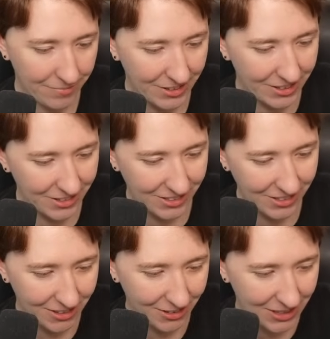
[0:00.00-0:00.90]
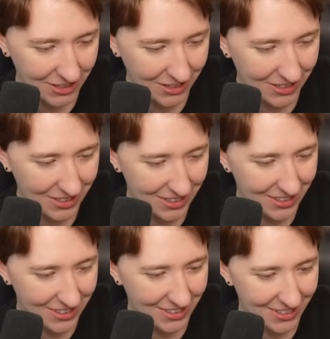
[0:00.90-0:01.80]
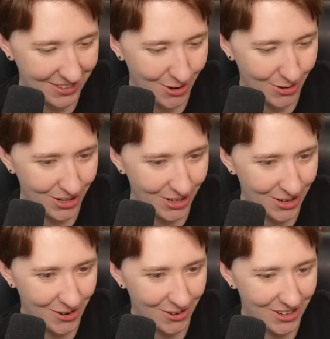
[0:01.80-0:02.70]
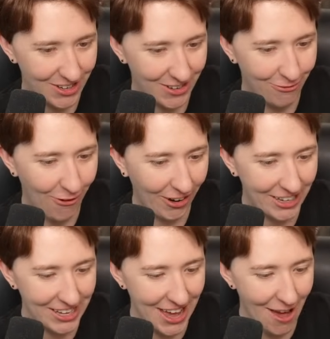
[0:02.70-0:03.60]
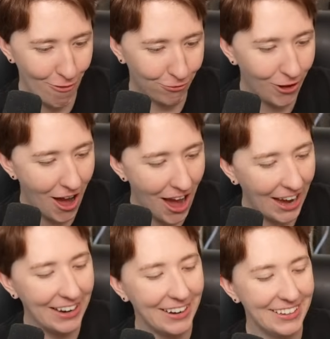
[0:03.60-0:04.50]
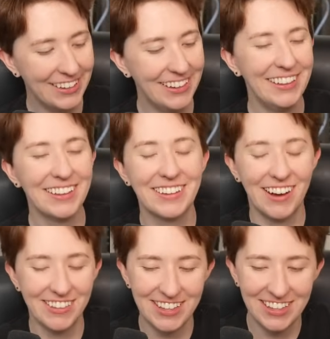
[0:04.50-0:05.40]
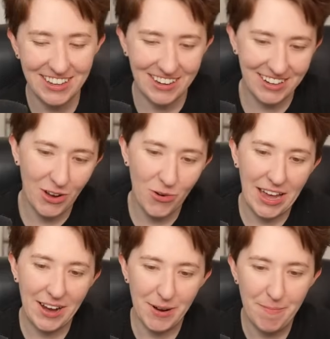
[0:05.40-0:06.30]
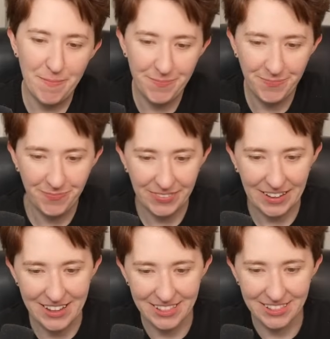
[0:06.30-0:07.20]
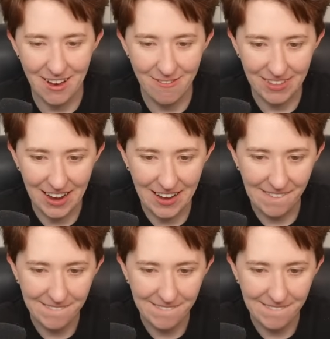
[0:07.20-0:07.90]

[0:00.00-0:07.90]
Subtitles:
This little... So cute. Fuck, he can't fly! Gotta go get him. I love that.